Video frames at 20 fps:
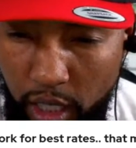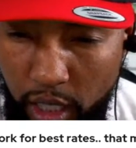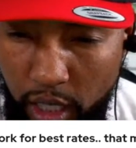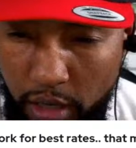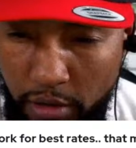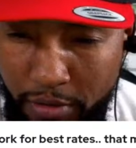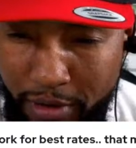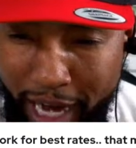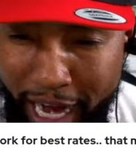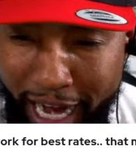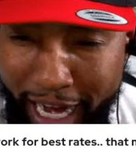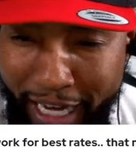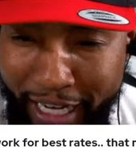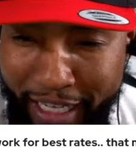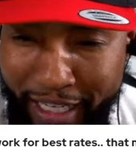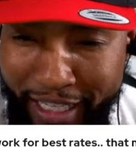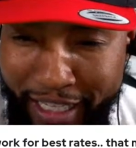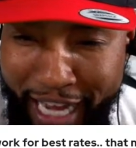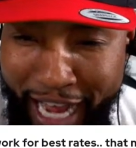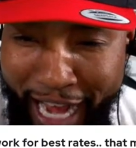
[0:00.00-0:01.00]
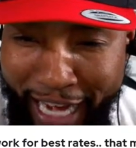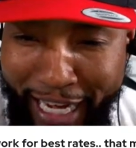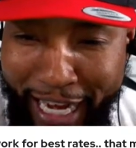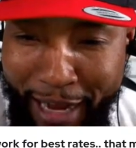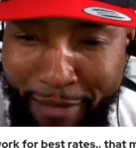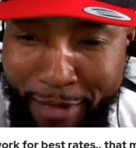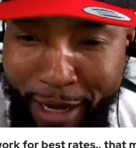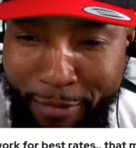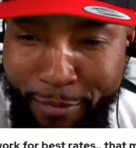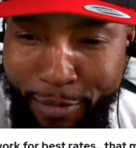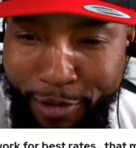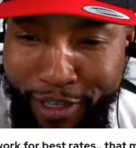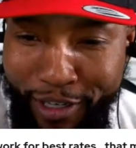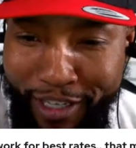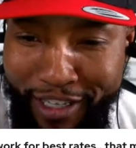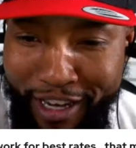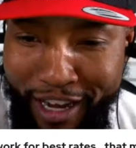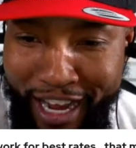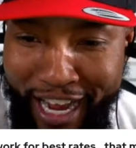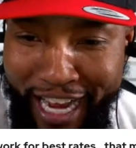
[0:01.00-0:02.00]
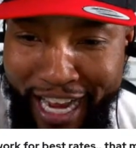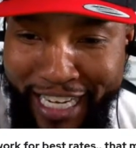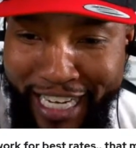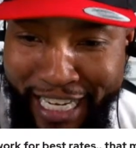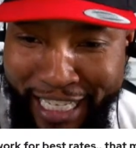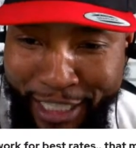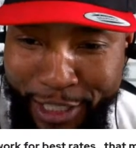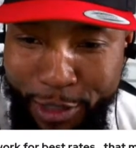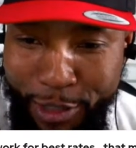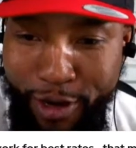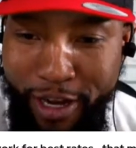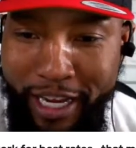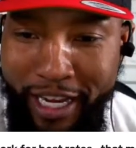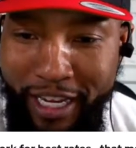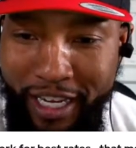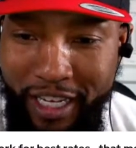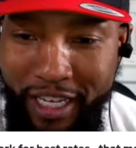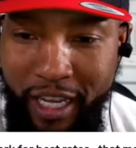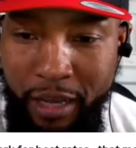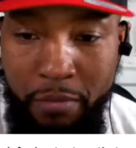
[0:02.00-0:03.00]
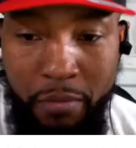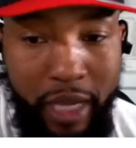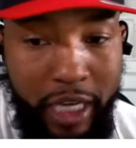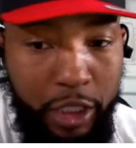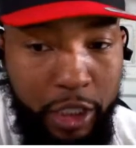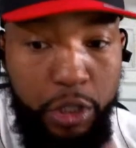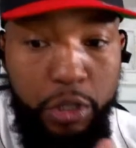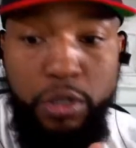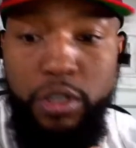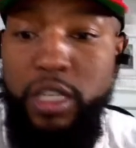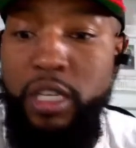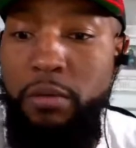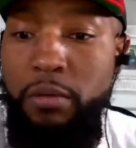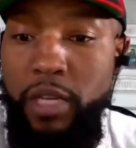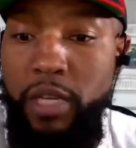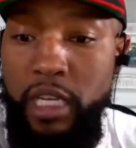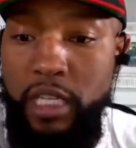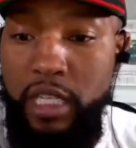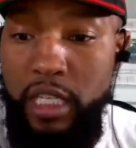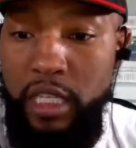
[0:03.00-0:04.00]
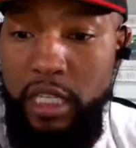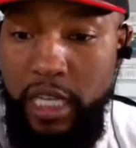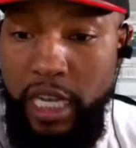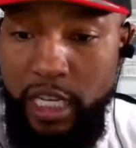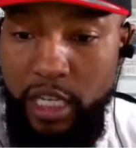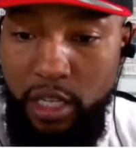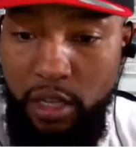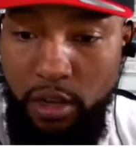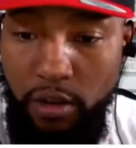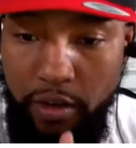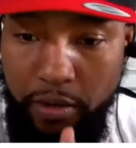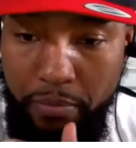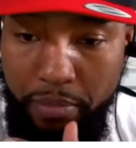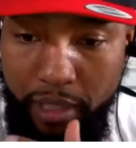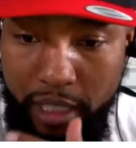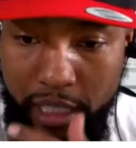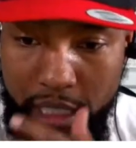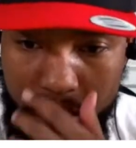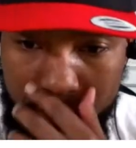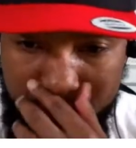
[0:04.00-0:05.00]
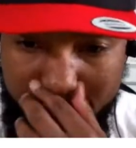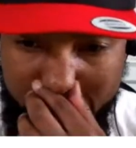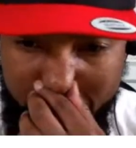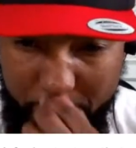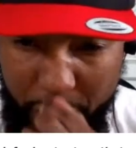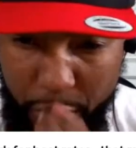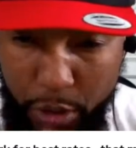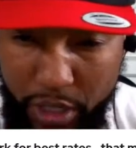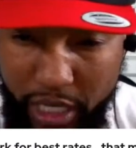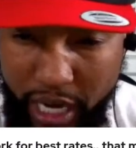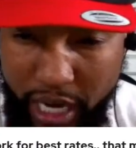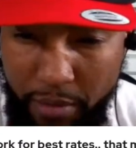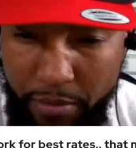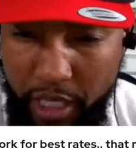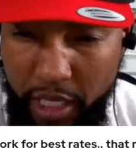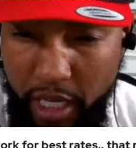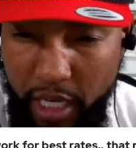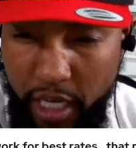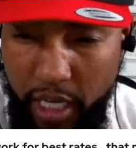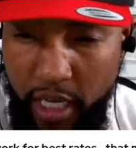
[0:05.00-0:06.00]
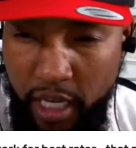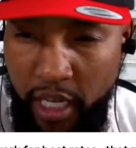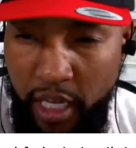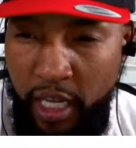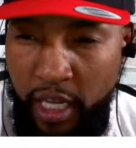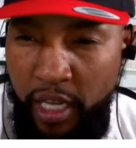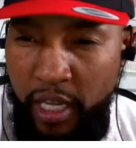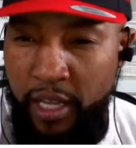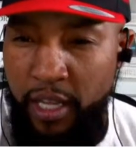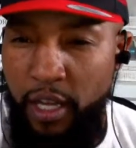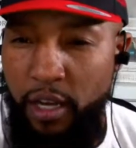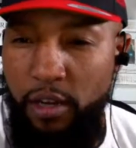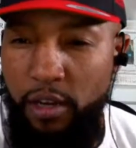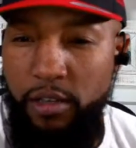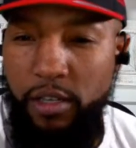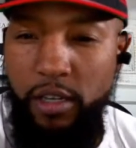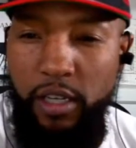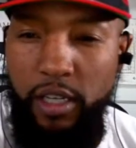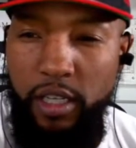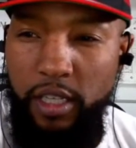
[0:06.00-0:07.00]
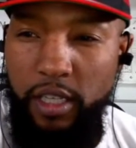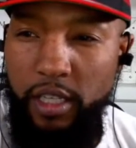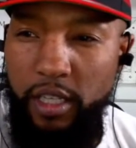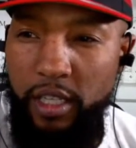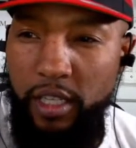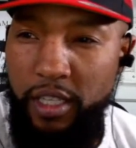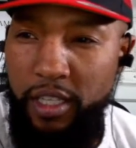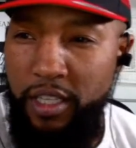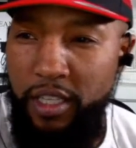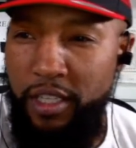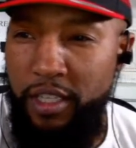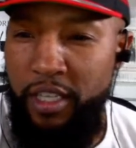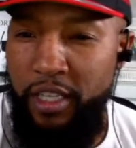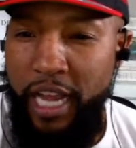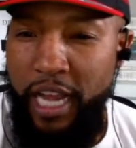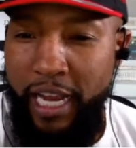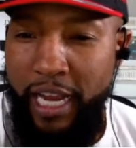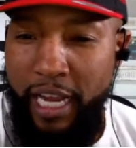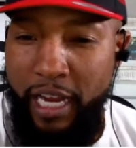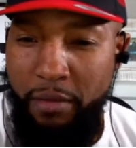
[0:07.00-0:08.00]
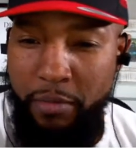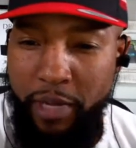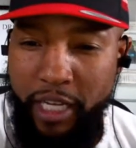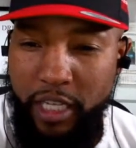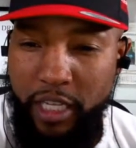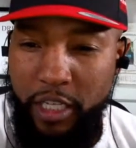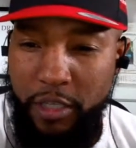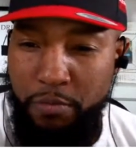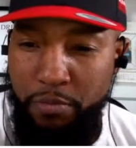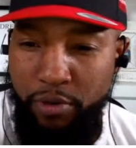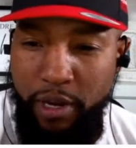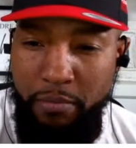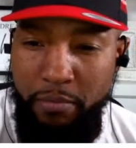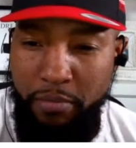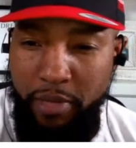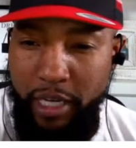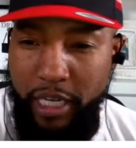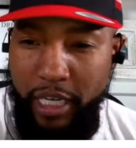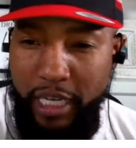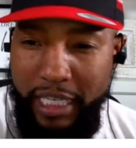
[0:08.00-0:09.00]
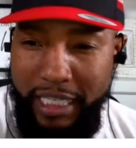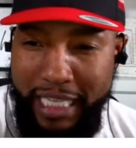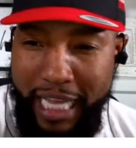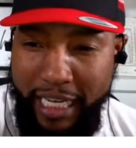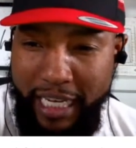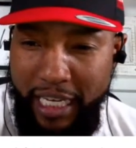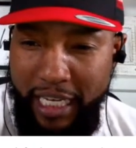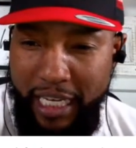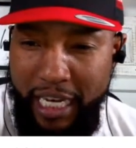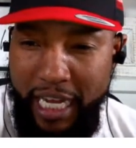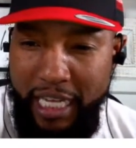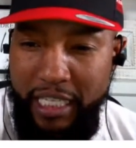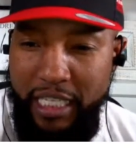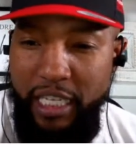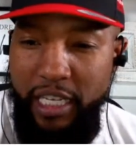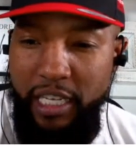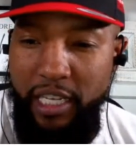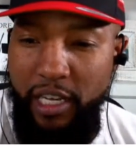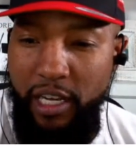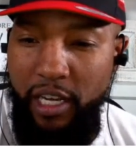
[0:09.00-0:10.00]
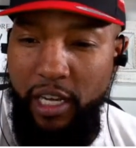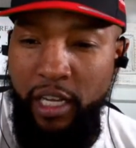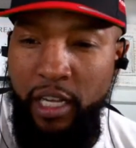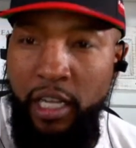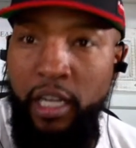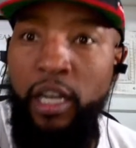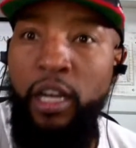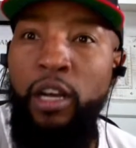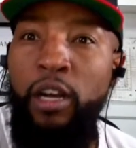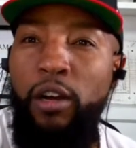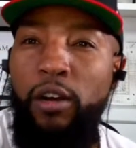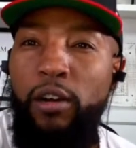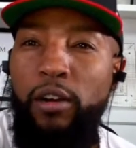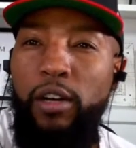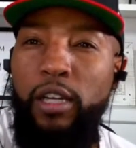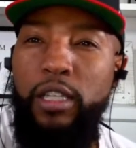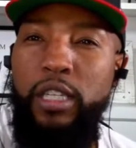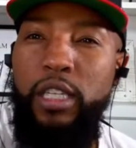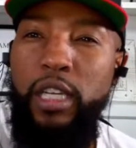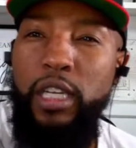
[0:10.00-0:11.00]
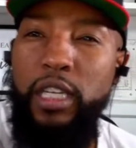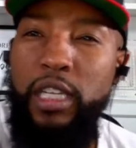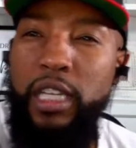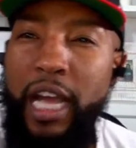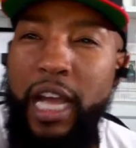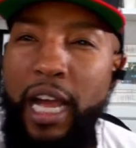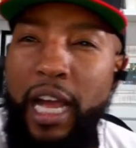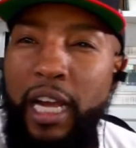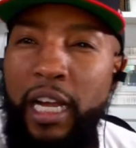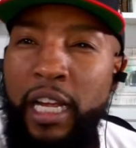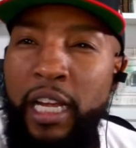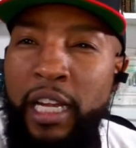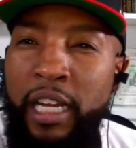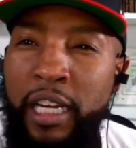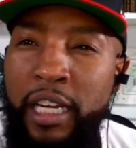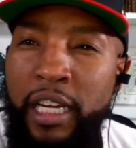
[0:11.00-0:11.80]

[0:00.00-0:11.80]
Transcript: All right, I got my book. All right, enjoy it. And make sure you send me your success story. Please make sure you tell me your... Hold on. I got to make this print bigger because I cannot see y'all on TikTok.